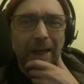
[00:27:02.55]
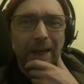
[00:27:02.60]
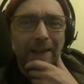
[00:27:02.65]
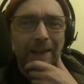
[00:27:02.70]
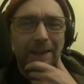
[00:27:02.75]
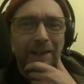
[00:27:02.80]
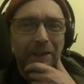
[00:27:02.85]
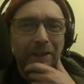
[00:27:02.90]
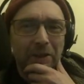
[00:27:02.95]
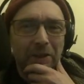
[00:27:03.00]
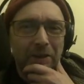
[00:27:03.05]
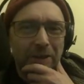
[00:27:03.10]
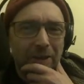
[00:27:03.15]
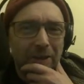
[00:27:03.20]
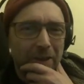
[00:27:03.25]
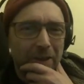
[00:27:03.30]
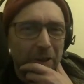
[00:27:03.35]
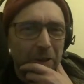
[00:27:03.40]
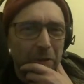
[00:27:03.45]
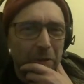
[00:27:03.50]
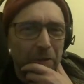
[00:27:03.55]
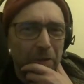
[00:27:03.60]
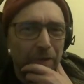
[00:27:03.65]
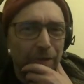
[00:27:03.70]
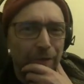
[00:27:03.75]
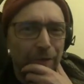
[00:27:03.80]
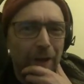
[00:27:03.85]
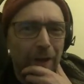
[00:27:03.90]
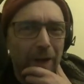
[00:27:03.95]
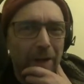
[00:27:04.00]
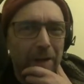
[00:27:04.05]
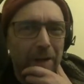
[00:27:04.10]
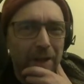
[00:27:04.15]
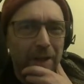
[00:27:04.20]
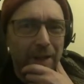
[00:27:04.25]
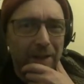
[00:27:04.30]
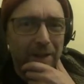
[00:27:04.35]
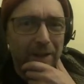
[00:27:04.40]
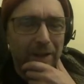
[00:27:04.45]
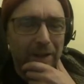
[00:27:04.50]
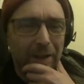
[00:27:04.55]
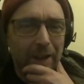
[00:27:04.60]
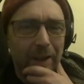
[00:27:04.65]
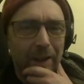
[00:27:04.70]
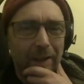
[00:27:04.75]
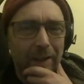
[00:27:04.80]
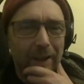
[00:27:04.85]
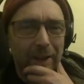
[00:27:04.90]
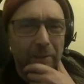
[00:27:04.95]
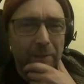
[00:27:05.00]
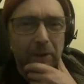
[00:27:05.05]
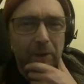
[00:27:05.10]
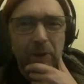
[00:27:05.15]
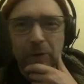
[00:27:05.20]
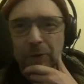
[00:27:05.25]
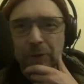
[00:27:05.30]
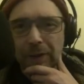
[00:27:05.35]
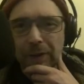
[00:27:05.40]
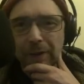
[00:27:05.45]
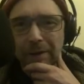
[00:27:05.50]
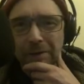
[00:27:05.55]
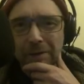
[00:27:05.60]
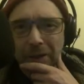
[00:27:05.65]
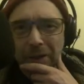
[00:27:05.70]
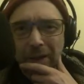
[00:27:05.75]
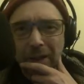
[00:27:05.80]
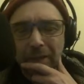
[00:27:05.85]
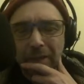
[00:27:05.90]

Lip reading: I do find it slightly amusing, I